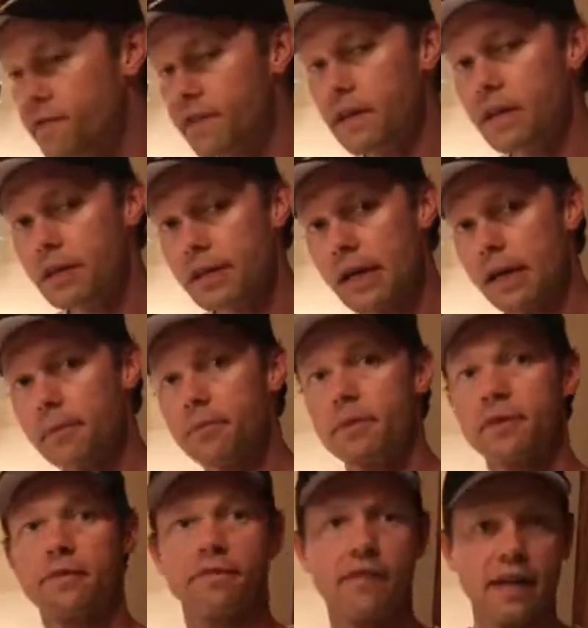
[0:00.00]
Fill it up
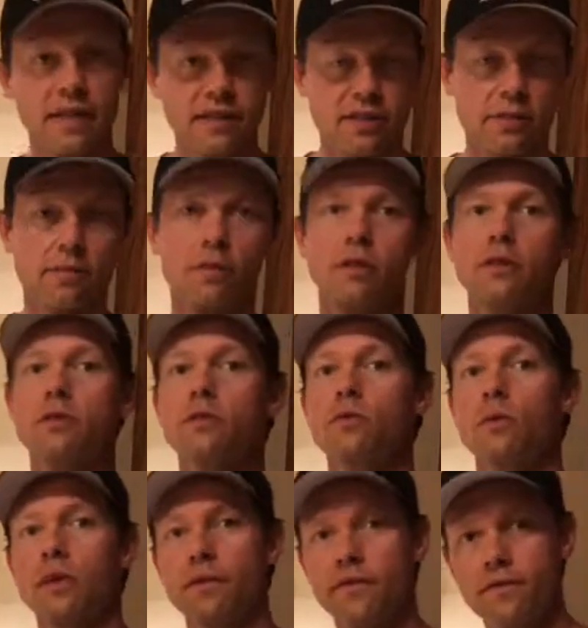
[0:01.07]
with vegetables,
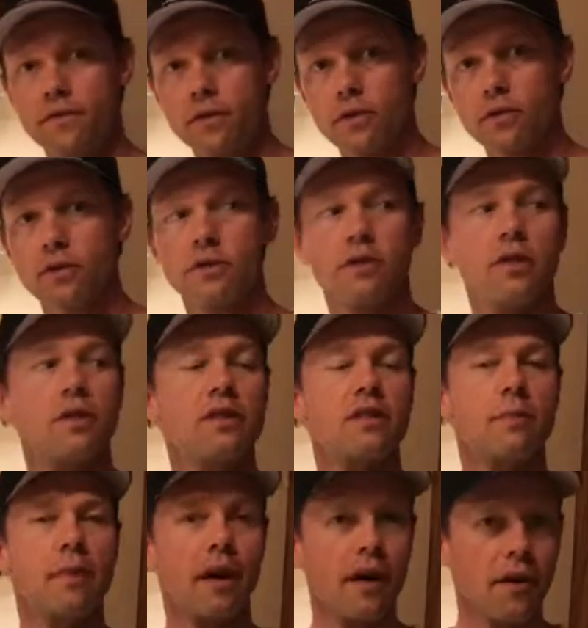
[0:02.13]
with fruits,
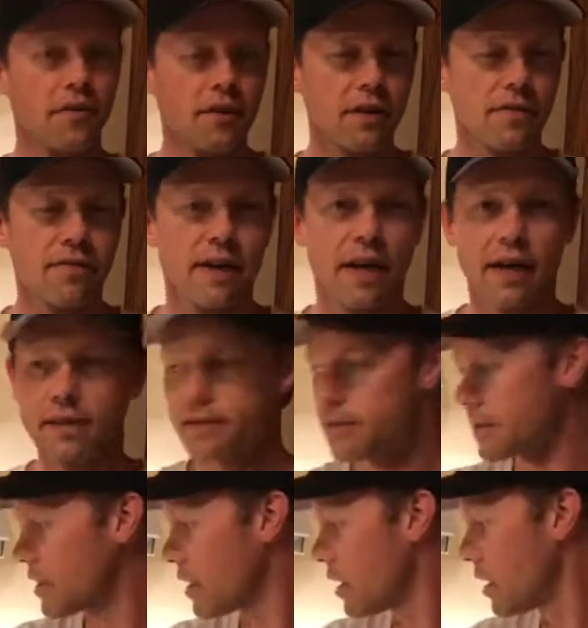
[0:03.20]
some healthy
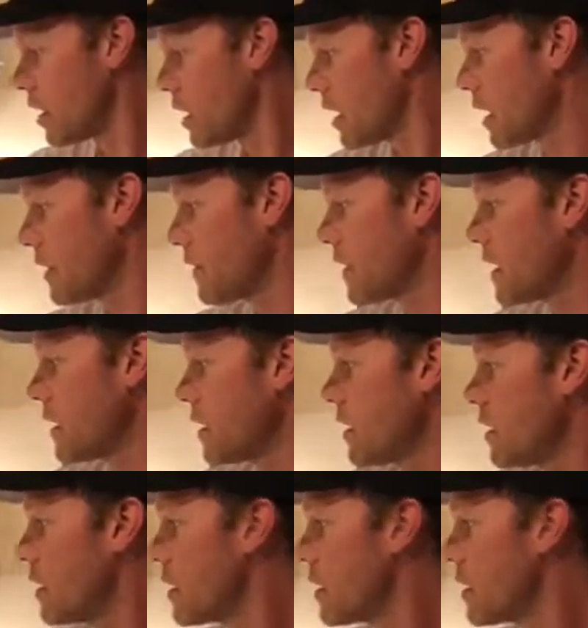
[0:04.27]
fats, and then